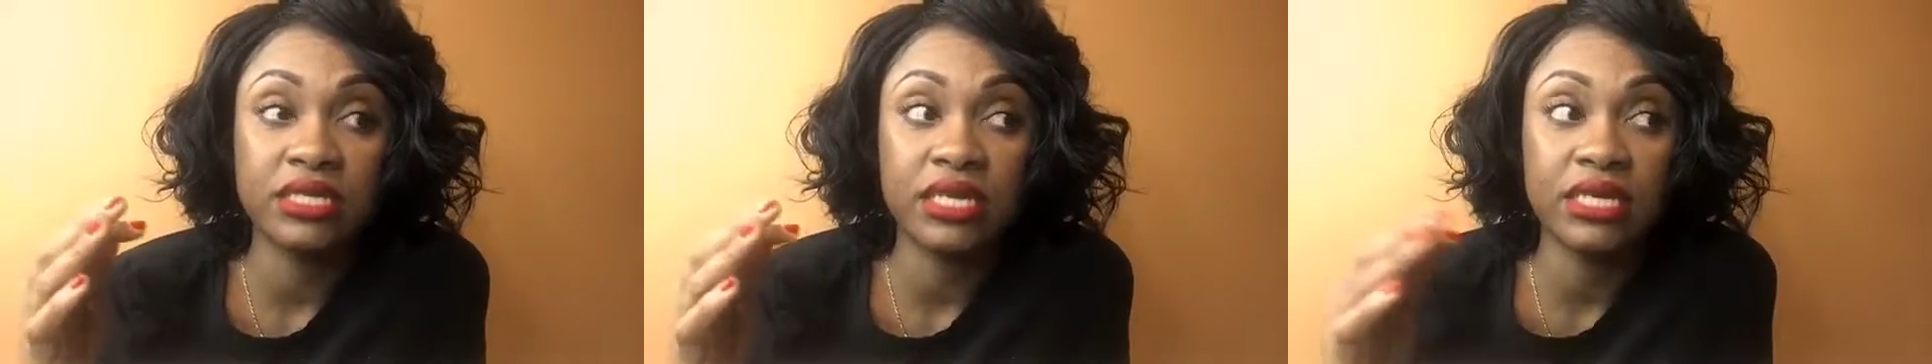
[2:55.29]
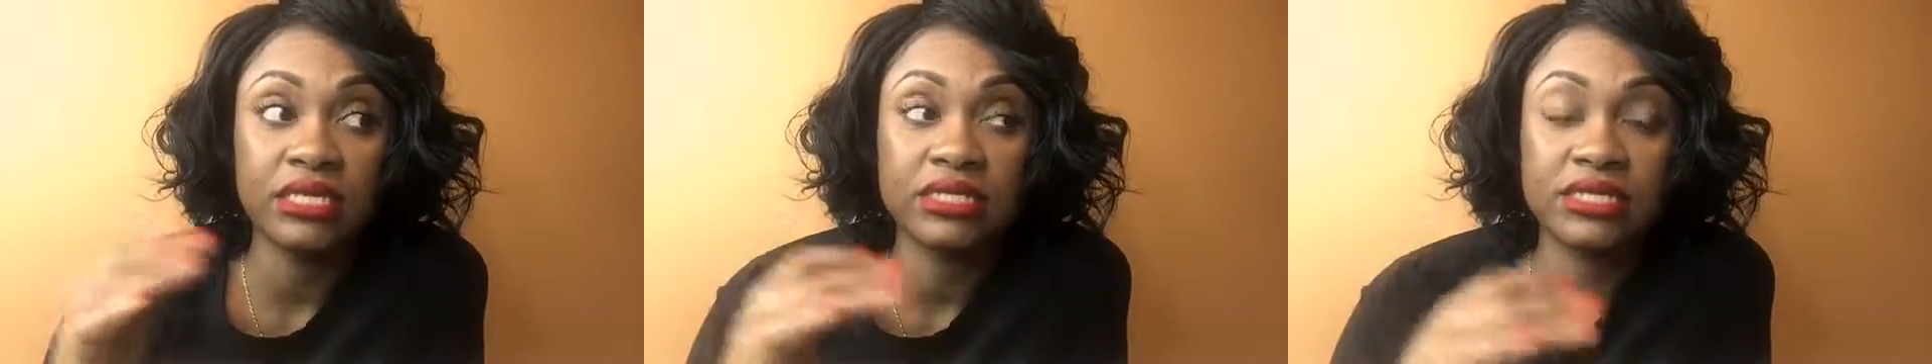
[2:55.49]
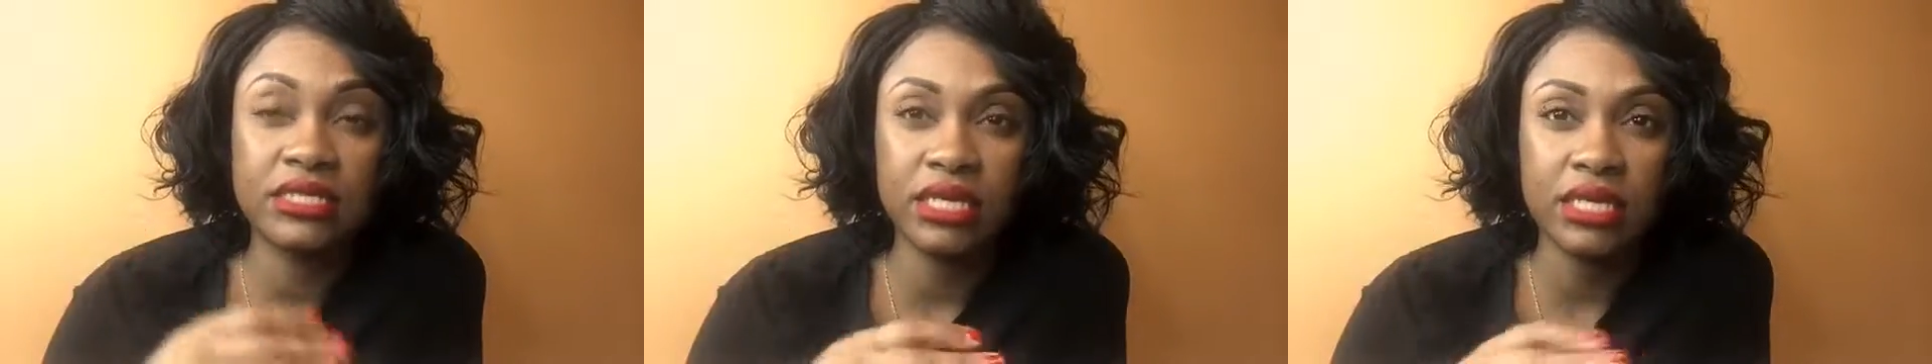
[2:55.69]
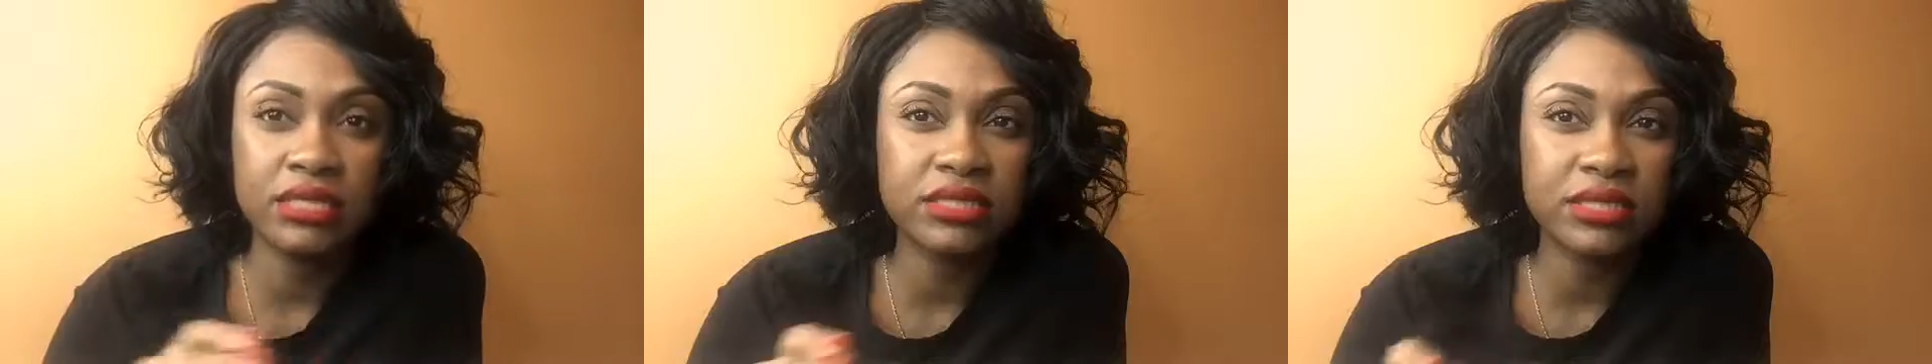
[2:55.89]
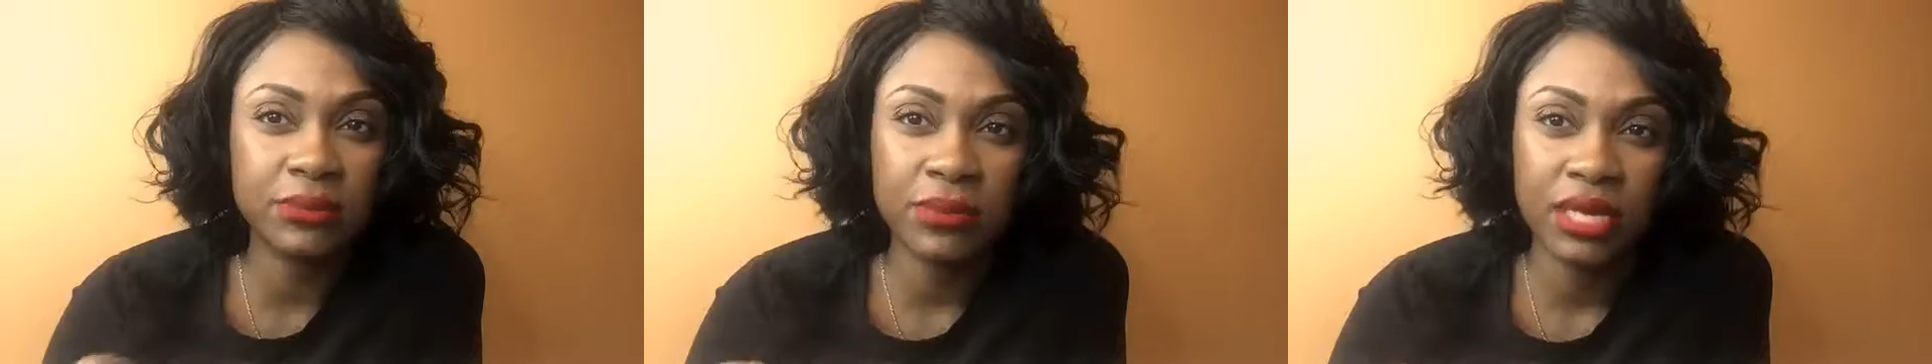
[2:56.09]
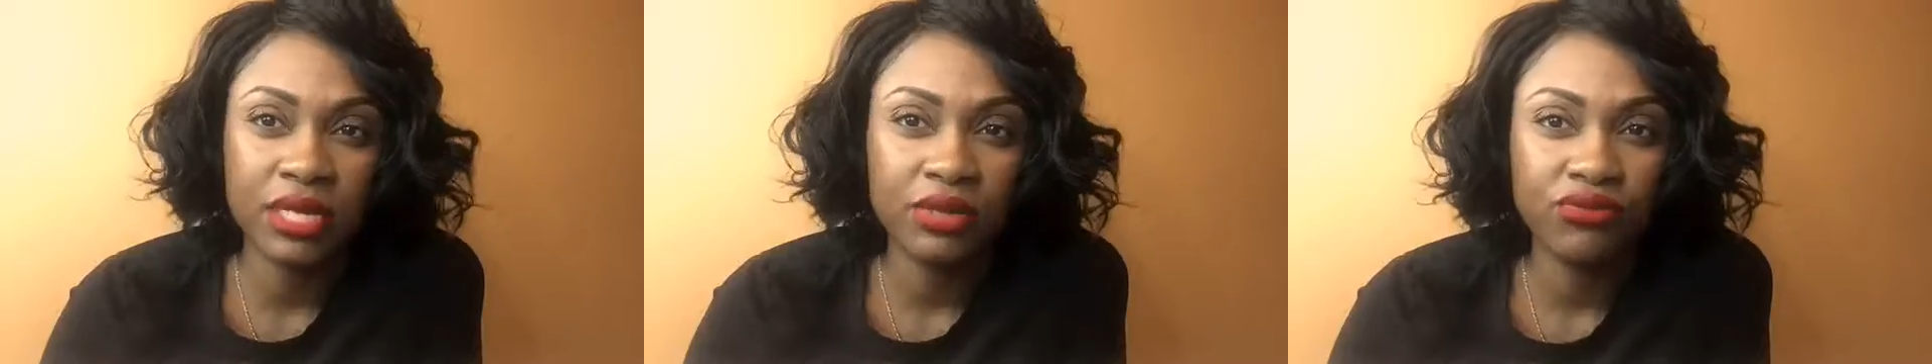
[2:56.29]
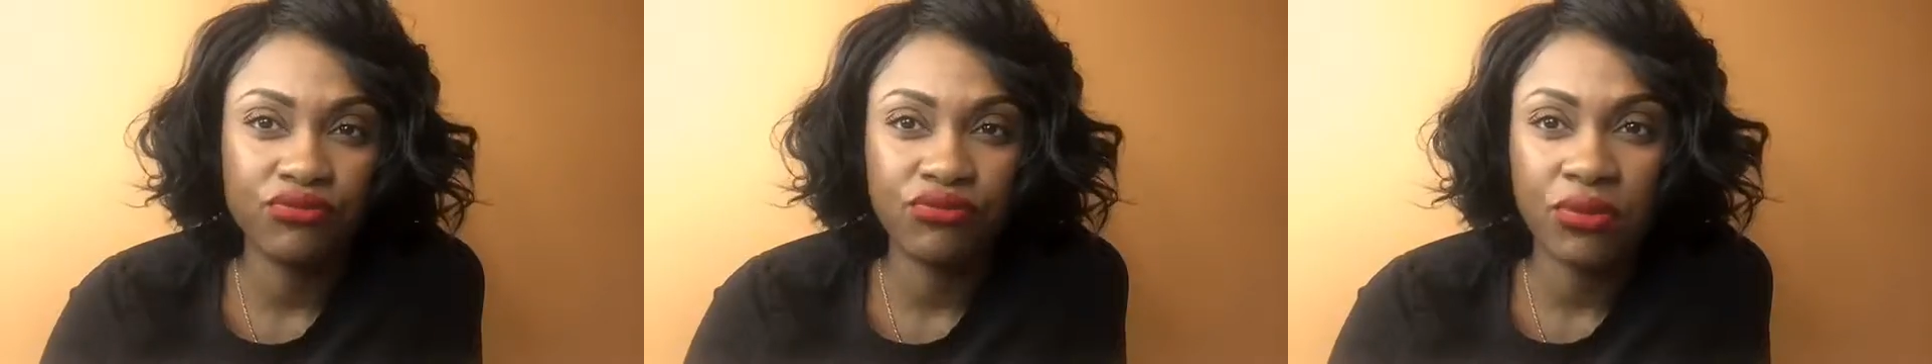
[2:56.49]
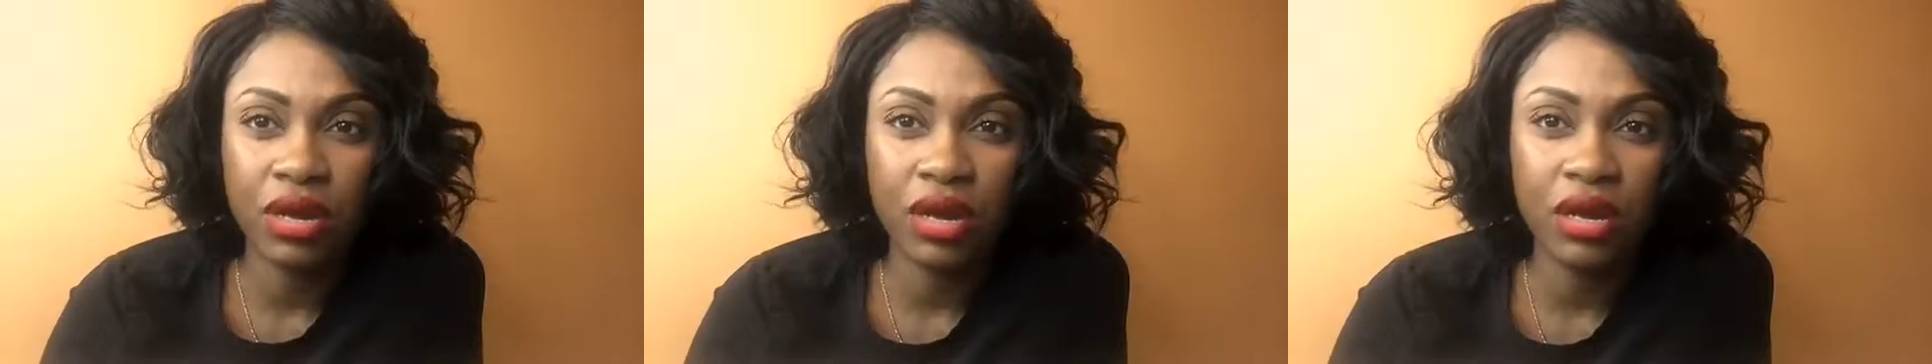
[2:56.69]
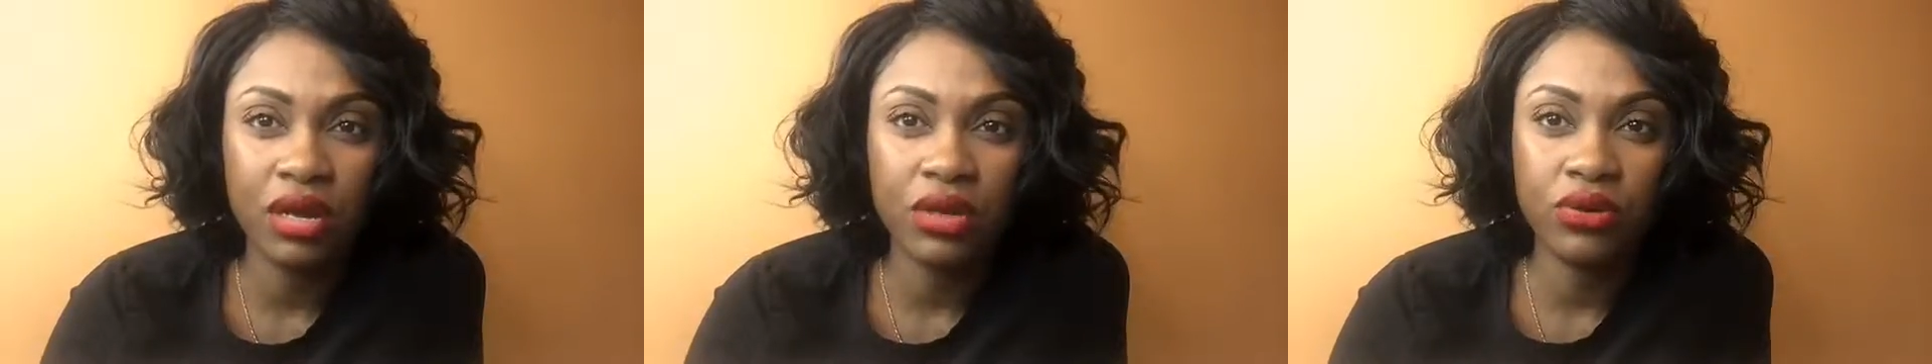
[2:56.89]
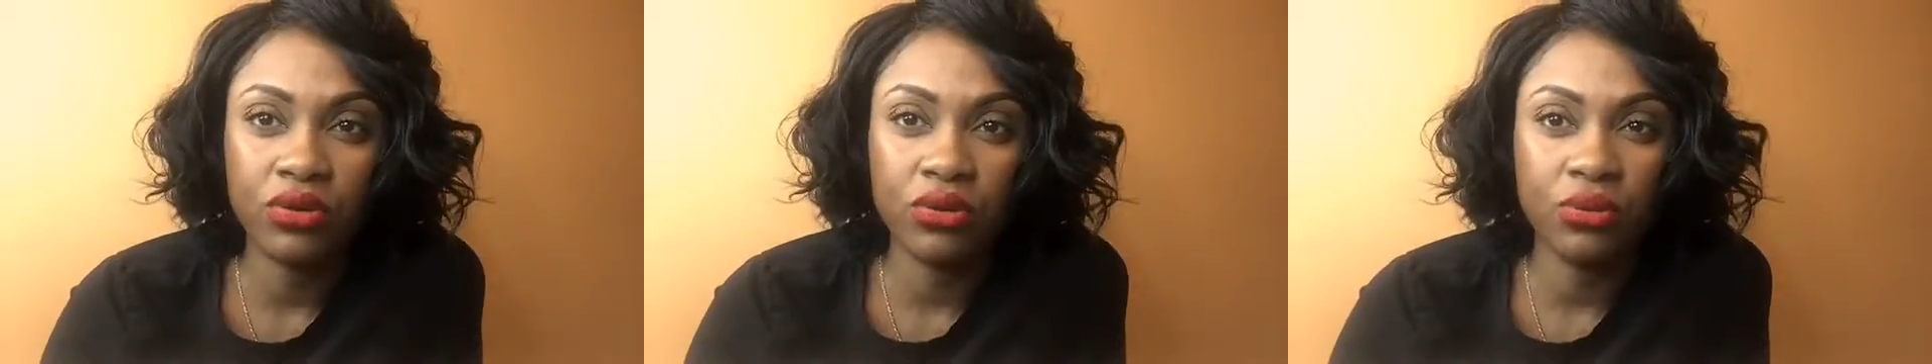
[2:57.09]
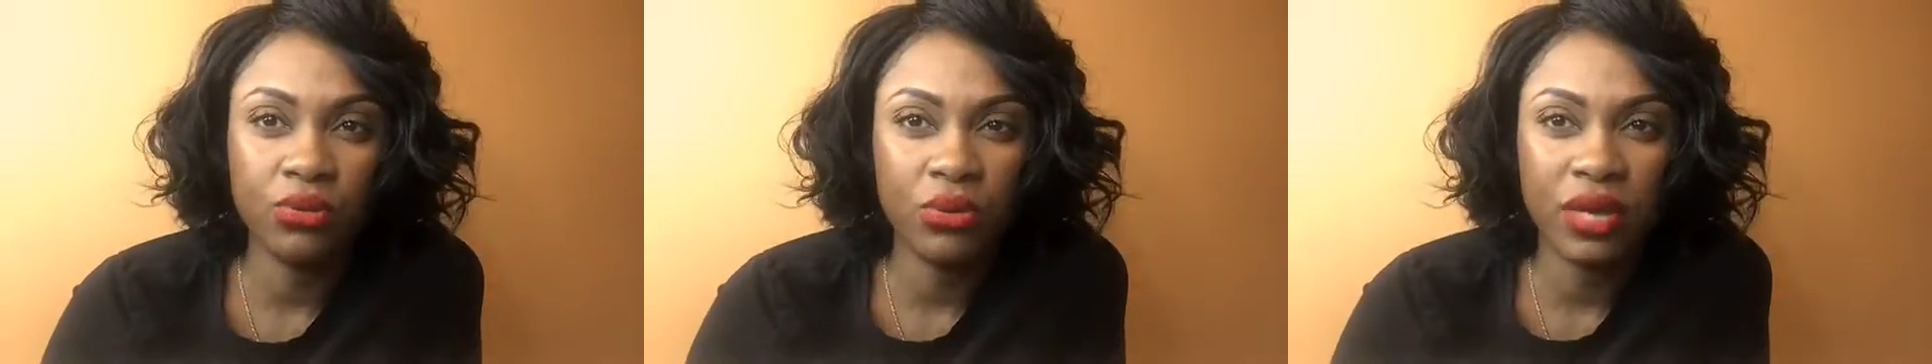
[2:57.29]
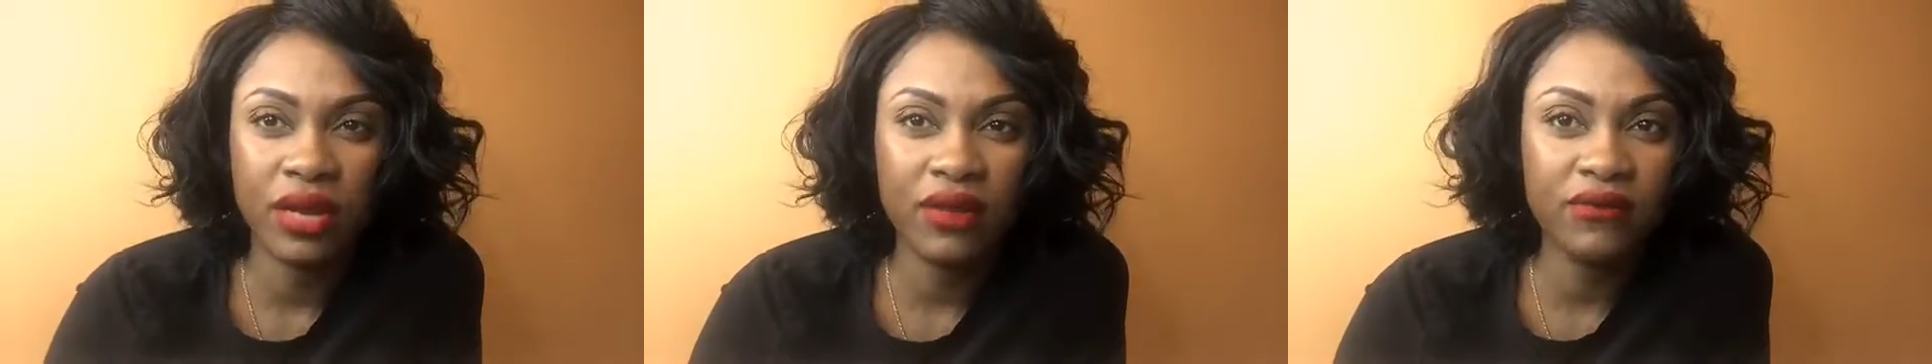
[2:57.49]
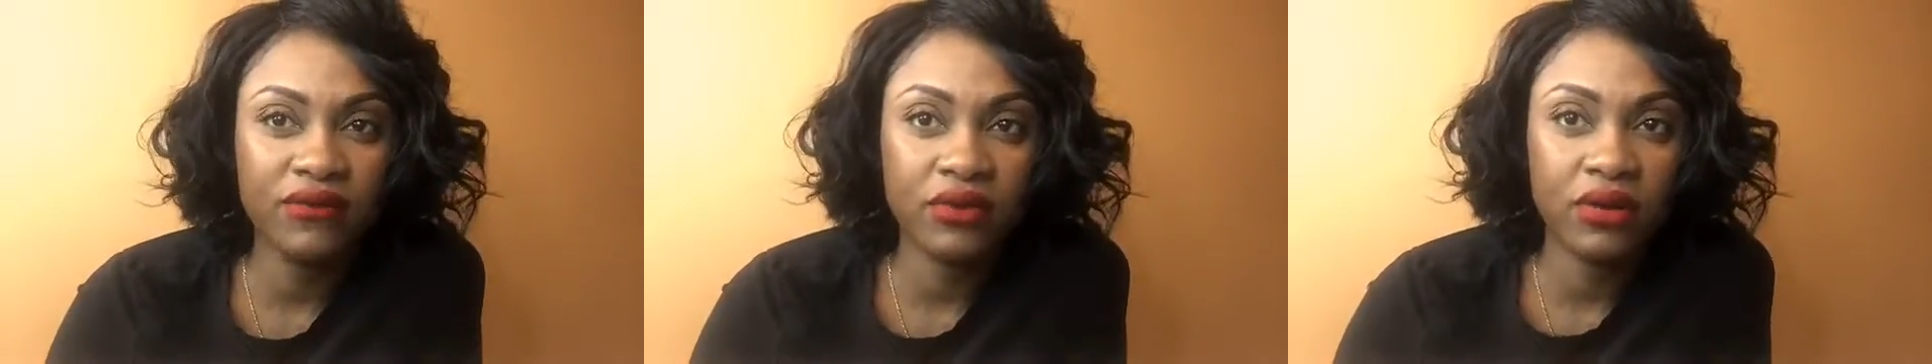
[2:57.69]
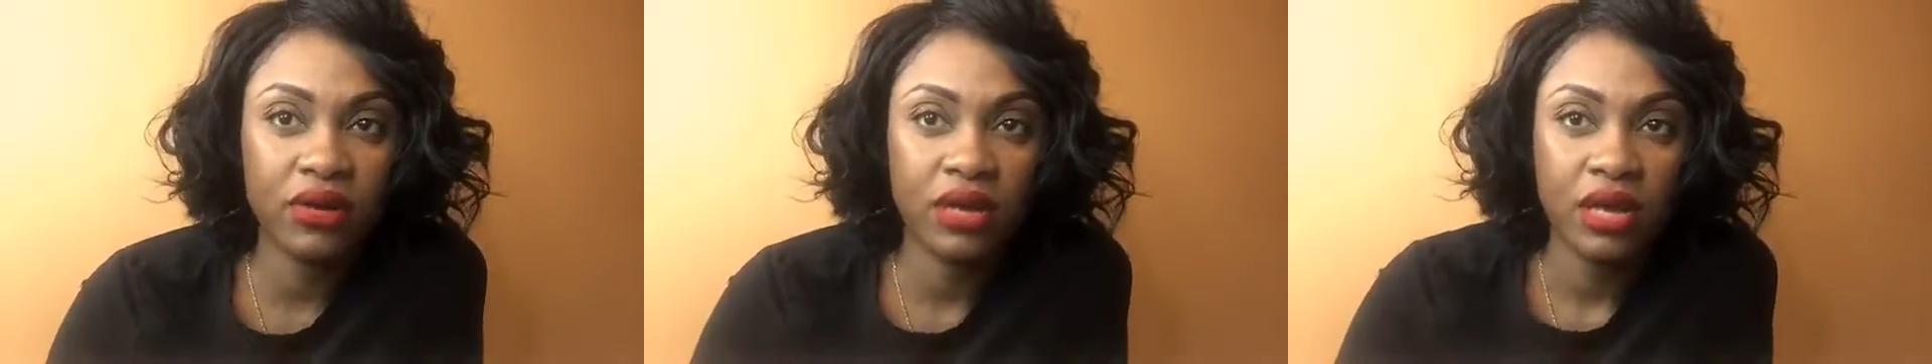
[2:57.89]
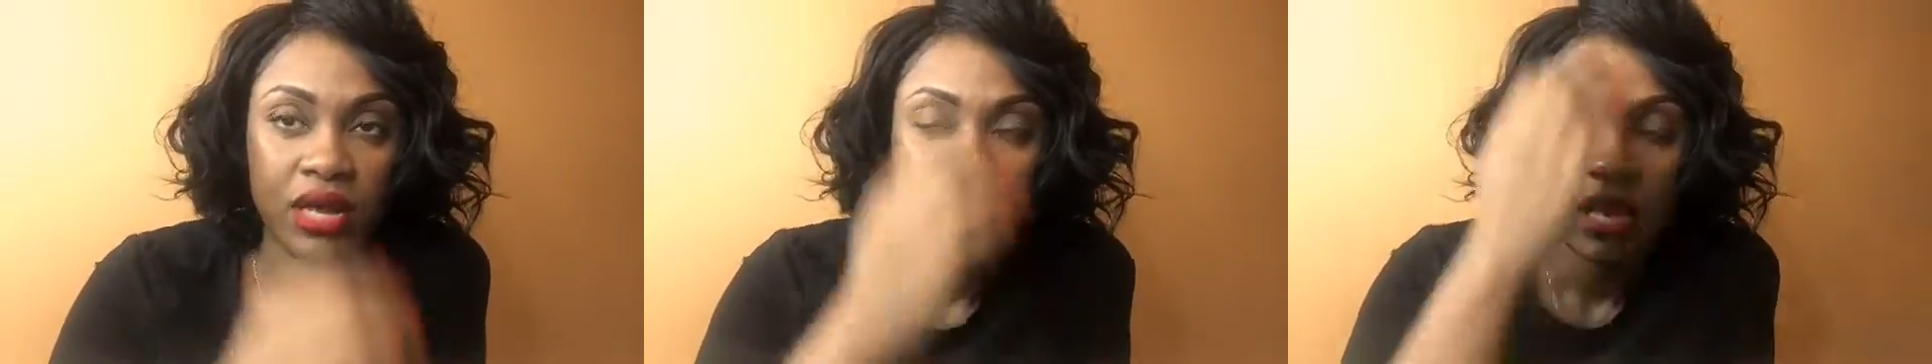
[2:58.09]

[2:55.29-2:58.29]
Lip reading: he seen somebody run or whatever,